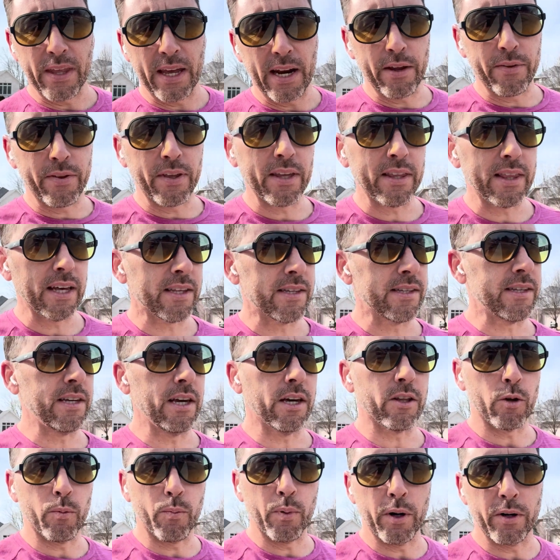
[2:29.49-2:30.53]
And I think that's the
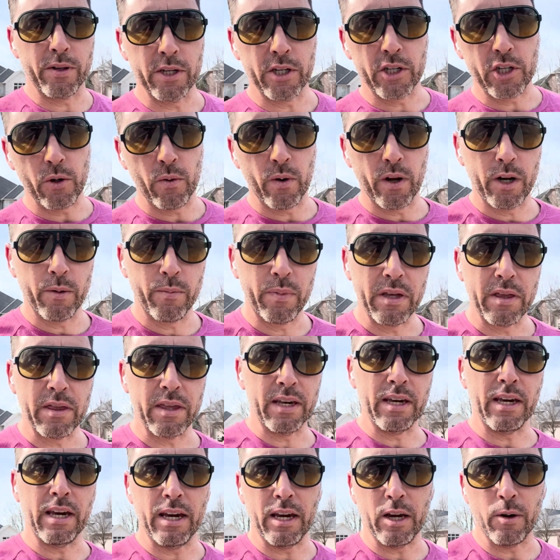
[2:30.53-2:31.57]
other part that you want to be
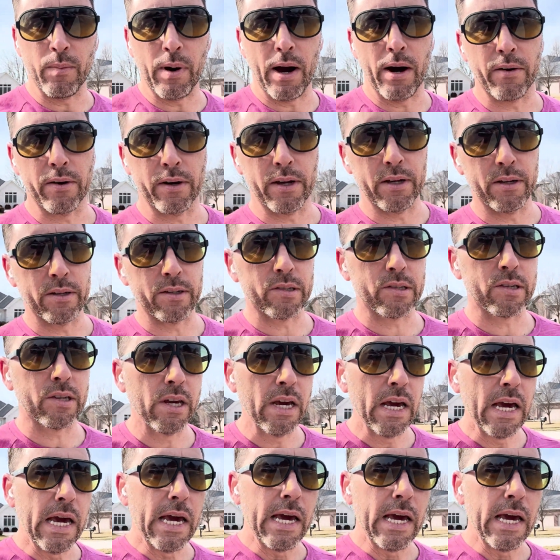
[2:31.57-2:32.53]
thinking about is